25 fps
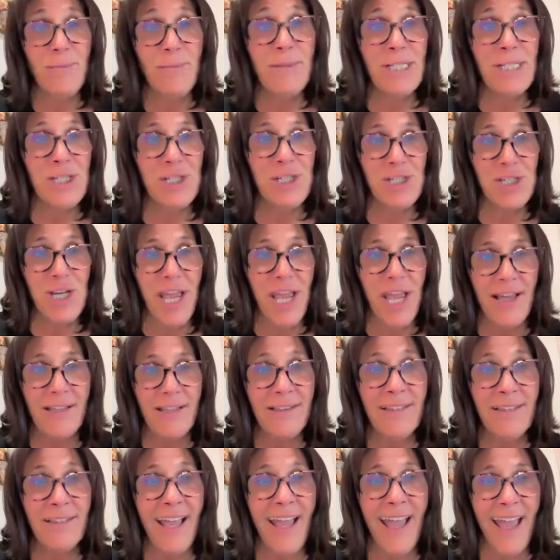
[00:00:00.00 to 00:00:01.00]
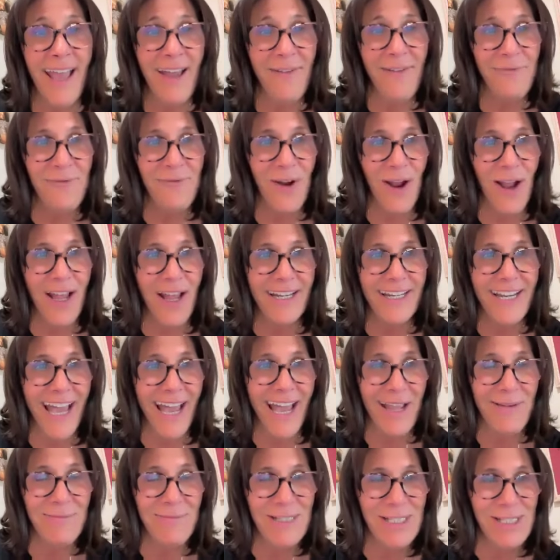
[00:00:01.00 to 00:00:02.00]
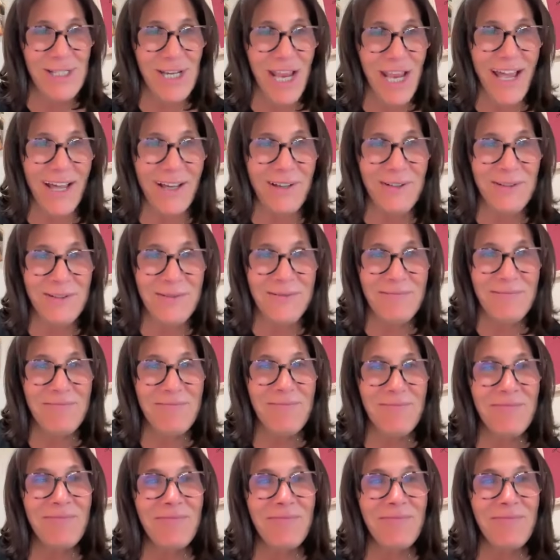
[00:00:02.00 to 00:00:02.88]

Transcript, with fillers: Michelle Heffron. Hi Michelle.